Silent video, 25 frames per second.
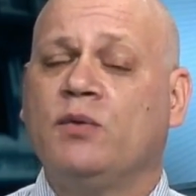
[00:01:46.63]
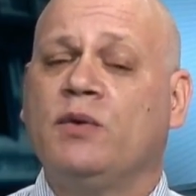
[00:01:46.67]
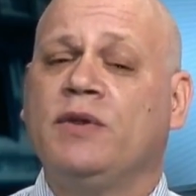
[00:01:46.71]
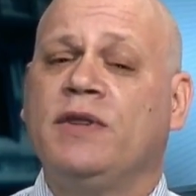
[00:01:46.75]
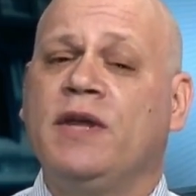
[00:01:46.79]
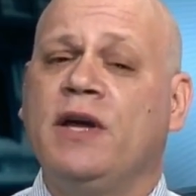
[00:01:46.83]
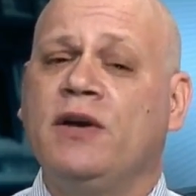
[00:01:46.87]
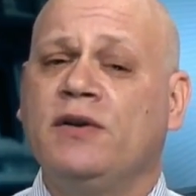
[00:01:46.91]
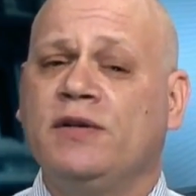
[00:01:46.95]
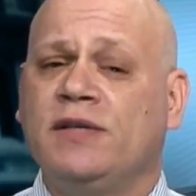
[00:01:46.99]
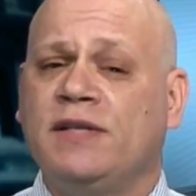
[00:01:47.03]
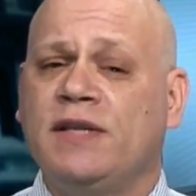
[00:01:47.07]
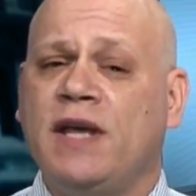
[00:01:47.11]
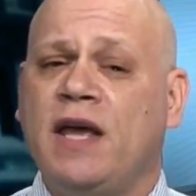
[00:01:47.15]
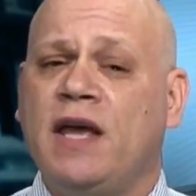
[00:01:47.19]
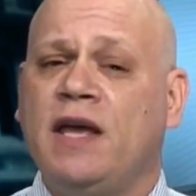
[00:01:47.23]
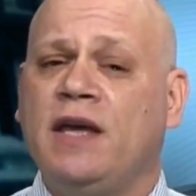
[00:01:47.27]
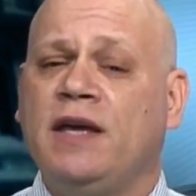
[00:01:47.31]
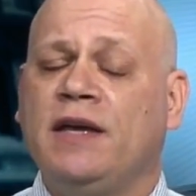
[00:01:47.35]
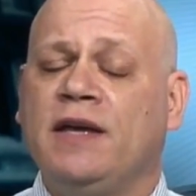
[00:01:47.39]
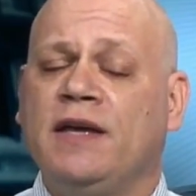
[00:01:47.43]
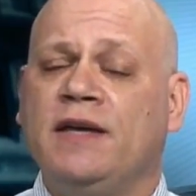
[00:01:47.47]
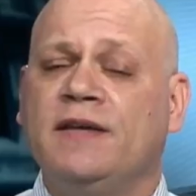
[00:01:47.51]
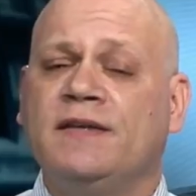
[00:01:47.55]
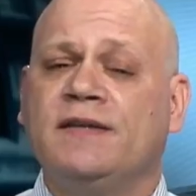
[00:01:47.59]
What they're
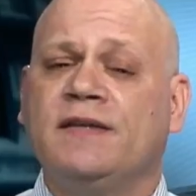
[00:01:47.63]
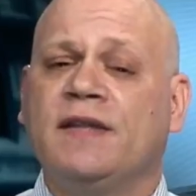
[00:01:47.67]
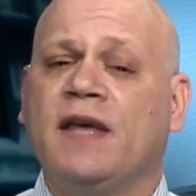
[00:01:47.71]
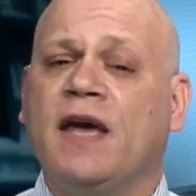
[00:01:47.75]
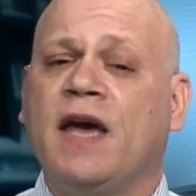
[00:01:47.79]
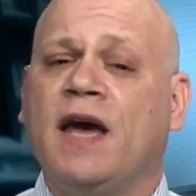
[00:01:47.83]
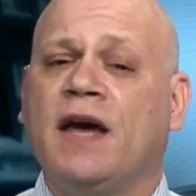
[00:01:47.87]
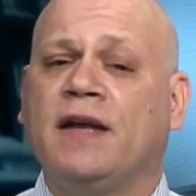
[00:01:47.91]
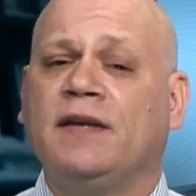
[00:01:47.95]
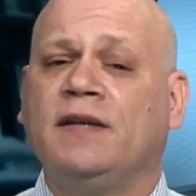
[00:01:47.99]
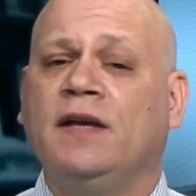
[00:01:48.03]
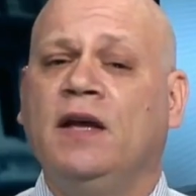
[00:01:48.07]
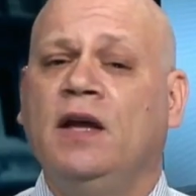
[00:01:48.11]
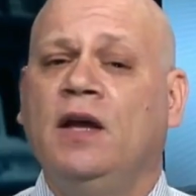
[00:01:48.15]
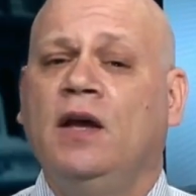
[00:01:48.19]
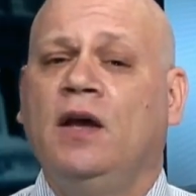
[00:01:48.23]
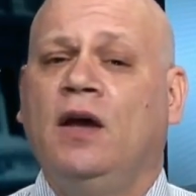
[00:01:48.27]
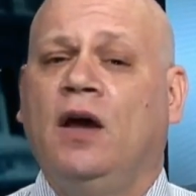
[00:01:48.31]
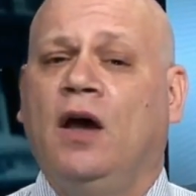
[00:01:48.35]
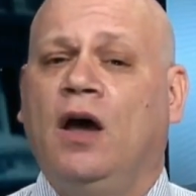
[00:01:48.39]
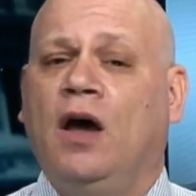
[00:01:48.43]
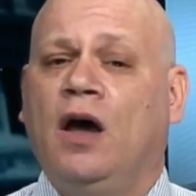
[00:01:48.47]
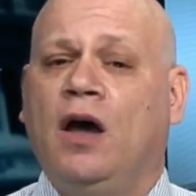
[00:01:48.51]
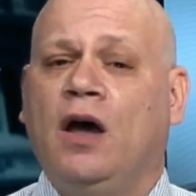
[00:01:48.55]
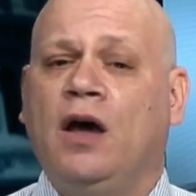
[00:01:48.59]
saying is that,
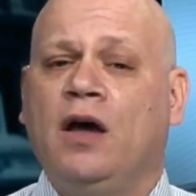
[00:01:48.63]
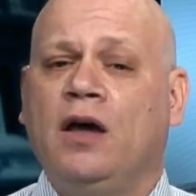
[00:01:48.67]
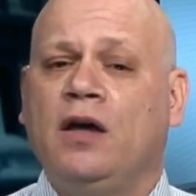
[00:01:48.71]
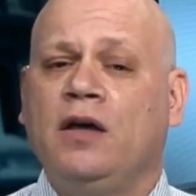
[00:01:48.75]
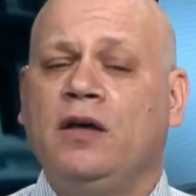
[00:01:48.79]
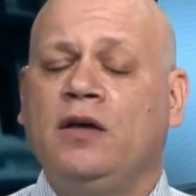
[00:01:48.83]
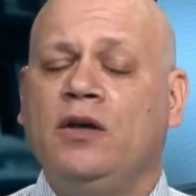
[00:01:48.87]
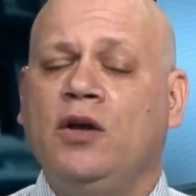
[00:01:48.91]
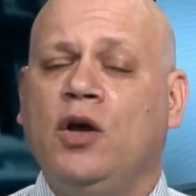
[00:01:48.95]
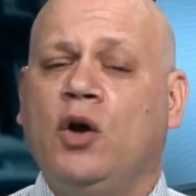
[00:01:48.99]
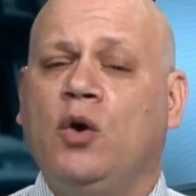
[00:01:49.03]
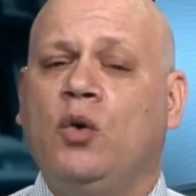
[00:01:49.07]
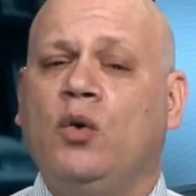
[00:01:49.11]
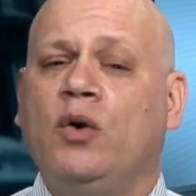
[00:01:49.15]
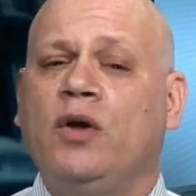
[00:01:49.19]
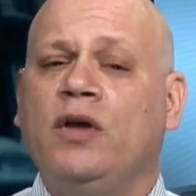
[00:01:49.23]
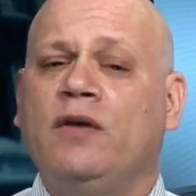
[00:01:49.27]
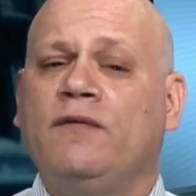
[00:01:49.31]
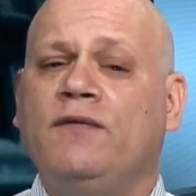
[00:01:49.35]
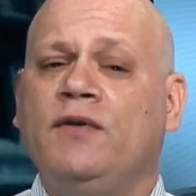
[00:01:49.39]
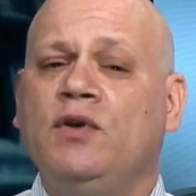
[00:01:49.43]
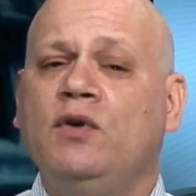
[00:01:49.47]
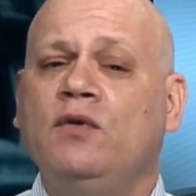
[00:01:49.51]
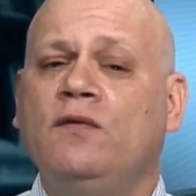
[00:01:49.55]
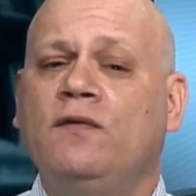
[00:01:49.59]
uh, you know,
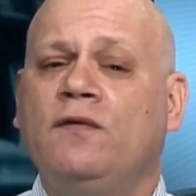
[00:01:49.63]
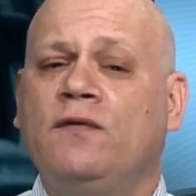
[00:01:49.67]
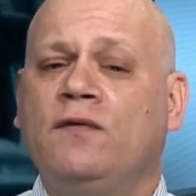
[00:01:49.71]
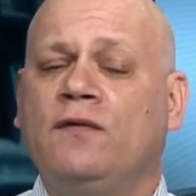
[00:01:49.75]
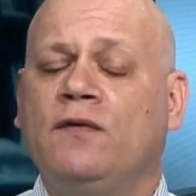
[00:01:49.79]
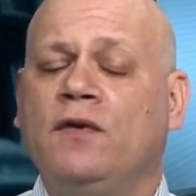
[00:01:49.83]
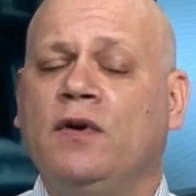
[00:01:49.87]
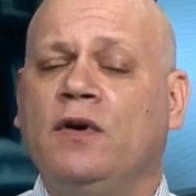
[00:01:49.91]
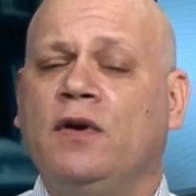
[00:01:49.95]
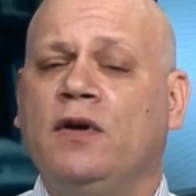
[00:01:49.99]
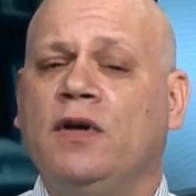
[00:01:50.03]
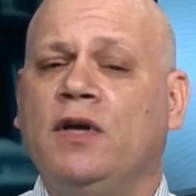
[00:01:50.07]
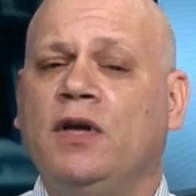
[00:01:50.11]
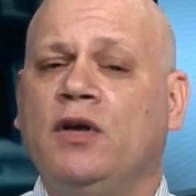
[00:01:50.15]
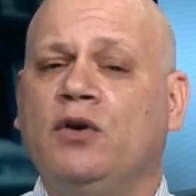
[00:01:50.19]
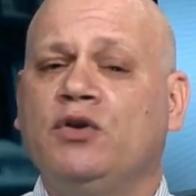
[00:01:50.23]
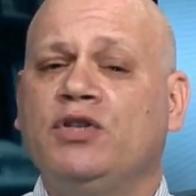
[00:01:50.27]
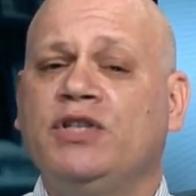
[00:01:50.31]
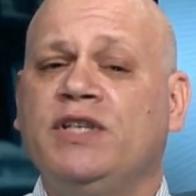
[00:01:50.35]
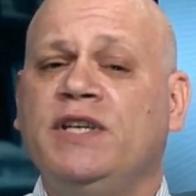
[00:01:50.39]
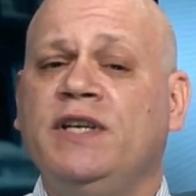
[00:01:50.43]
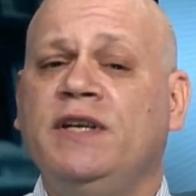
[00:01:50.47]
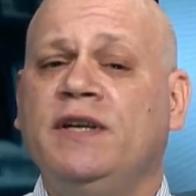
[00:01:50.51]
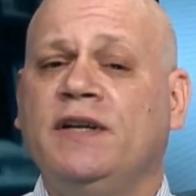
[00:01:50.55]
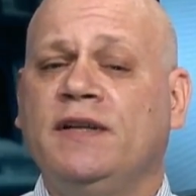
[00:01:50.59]
if you, uh, you know,
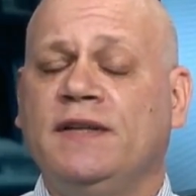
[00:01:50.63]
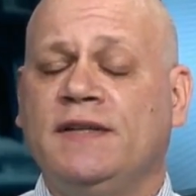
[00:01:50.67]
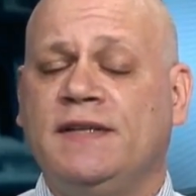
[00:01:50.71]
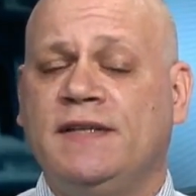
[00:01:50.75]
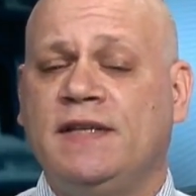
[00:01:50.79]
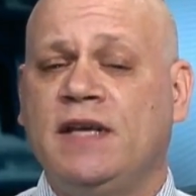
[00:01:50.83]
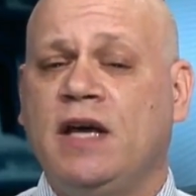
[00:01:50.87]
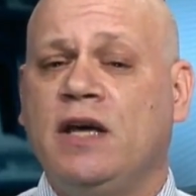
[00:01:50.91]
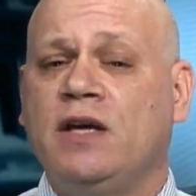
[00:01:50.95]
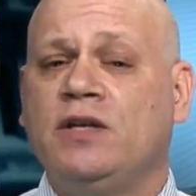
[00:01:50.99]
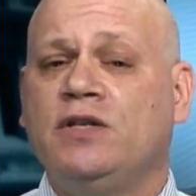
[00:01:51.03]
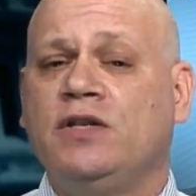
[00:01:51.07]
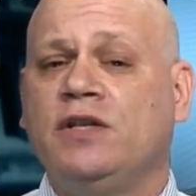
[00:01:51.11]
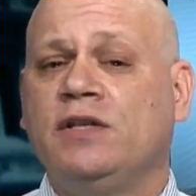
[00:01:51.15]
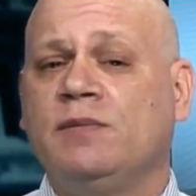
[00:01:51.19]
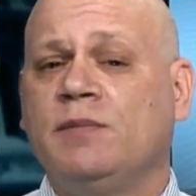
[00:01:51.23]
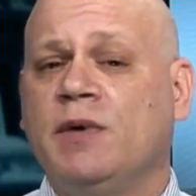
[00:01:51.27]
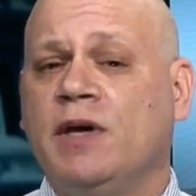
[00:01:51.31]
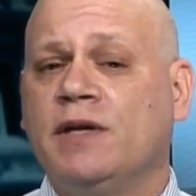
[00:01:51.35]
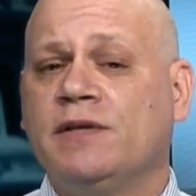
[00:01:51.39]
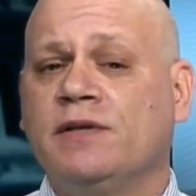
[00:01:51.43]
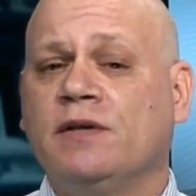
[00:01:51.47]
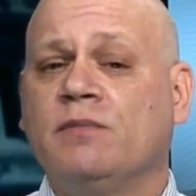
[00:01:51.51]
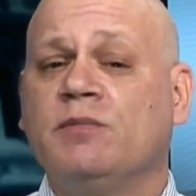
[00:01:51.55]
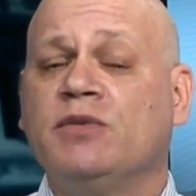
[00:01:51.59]
she didn't say she's
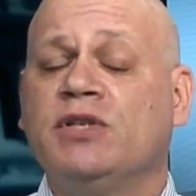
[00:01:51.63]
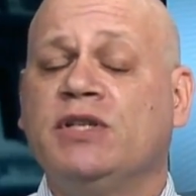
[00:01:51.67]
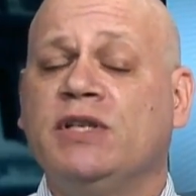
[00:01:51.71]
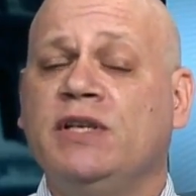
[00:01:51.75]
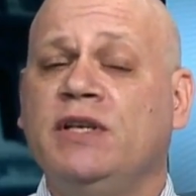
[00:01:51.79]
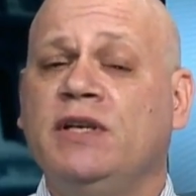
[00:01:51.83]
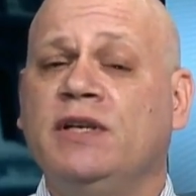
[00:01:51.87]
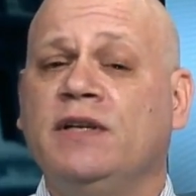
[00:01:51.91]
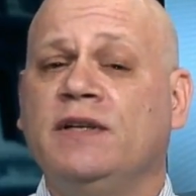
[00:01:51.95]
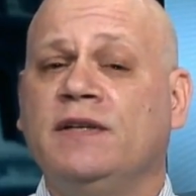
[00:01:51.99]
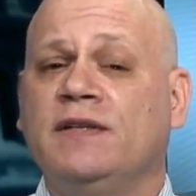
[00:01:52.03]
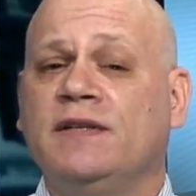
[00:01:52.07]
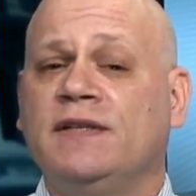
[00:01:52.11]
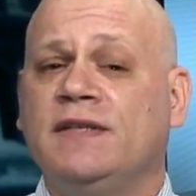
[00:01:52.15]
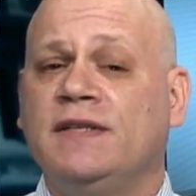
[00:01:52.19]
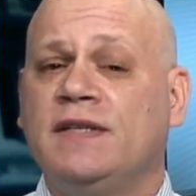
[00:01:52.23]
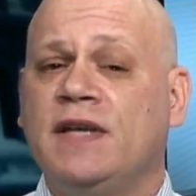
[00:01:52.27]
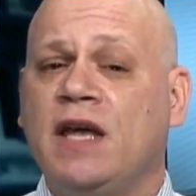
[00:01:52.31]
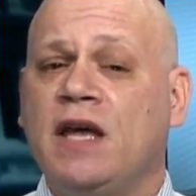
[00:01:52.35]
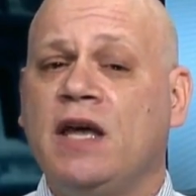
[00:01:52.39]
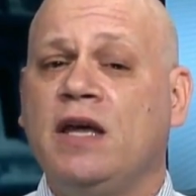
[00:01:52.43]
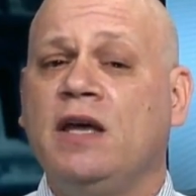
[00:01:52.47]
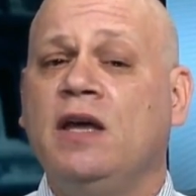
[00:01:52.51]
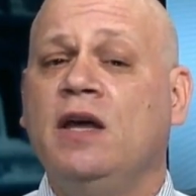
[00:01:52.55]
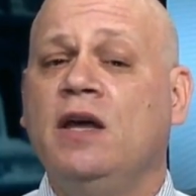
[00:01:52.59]
Muslim, she didn't
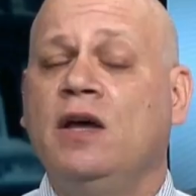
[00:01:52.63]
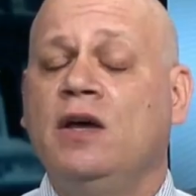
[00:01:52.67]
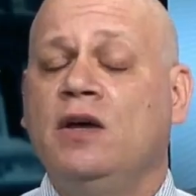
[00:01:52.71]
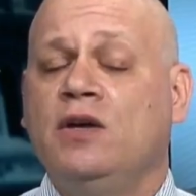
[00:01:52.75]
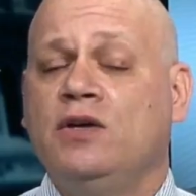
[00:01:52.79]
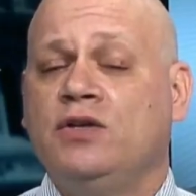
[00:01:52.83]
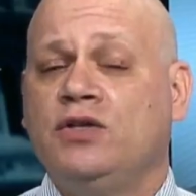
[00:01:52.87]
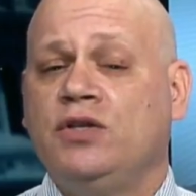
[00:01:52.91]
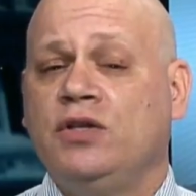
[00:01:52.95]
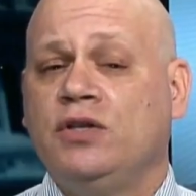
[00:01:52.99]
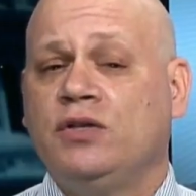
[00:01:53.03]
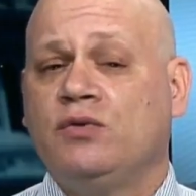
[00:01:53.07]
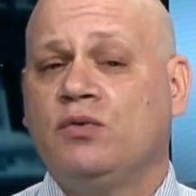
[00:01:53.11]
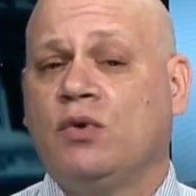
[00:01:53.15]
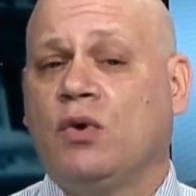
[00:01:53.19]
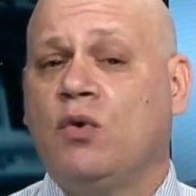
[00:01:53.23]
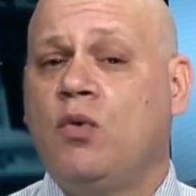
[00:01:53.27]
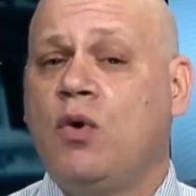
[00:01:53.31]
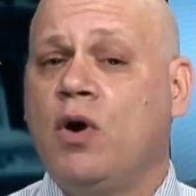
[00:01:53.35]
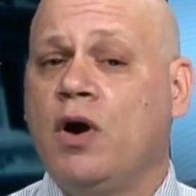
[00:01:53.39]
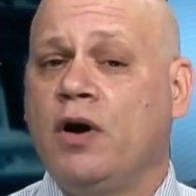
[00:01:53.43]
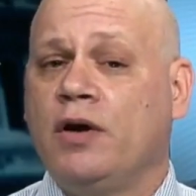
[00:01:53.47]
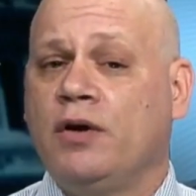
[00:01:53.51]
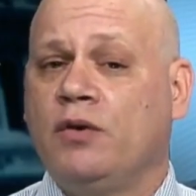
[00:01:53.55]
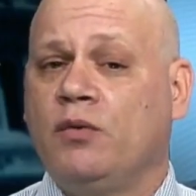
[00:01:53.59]
say she's
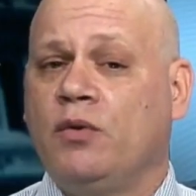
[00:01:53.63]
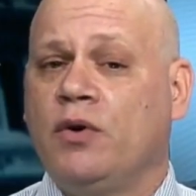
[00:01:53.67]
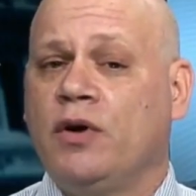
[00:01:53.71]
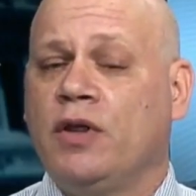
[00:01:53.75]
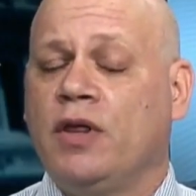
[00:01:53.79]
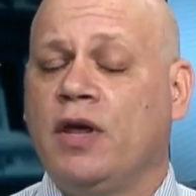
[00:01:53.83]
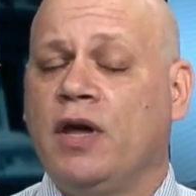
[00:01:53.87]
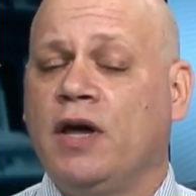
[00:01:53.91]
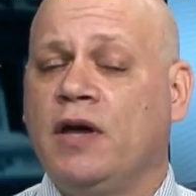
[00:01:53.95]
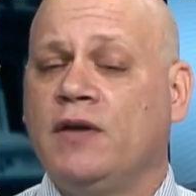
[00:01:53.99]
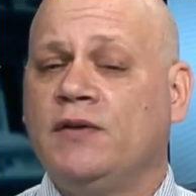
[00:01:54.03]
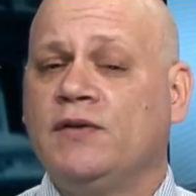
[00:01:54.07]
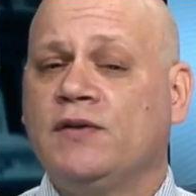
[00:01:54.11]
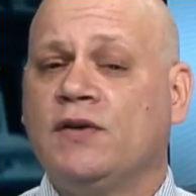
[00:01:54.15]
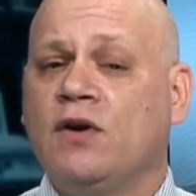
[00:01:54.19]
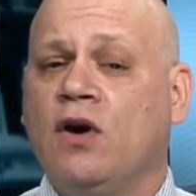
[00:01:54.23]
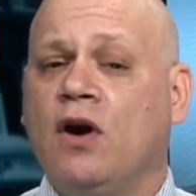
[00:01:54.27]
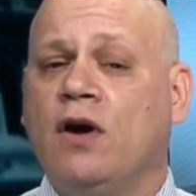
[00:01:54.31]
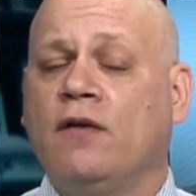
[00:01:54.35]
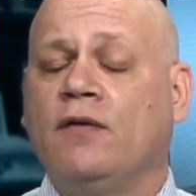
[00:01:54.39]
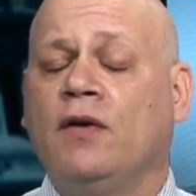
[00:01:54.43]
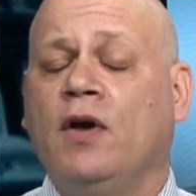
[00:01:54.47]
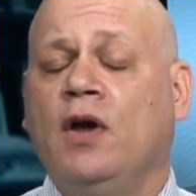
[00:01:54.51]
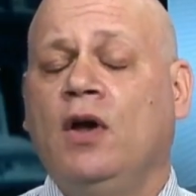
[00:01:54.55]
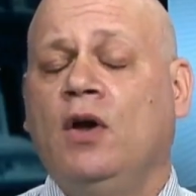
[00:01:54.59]
required to wear the
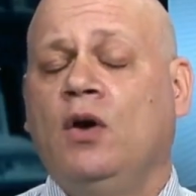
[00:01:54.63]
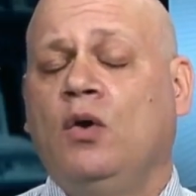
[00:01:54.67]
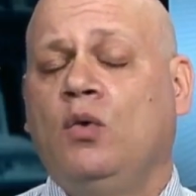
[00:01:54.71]
headscarf.